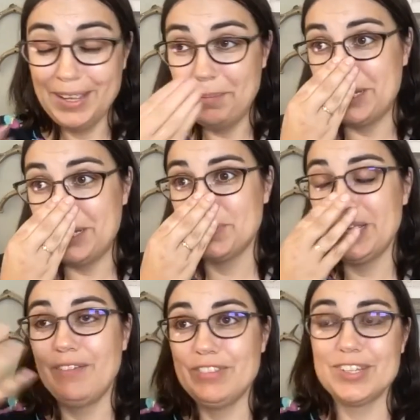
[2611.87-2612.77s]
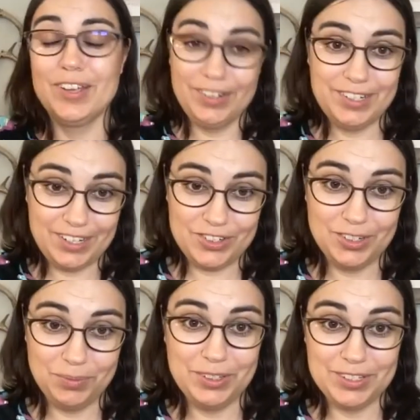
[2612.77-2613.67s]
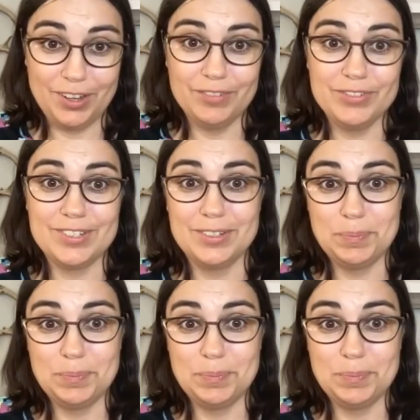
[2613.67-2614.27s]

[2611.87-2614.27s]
because we have this connotation with doves as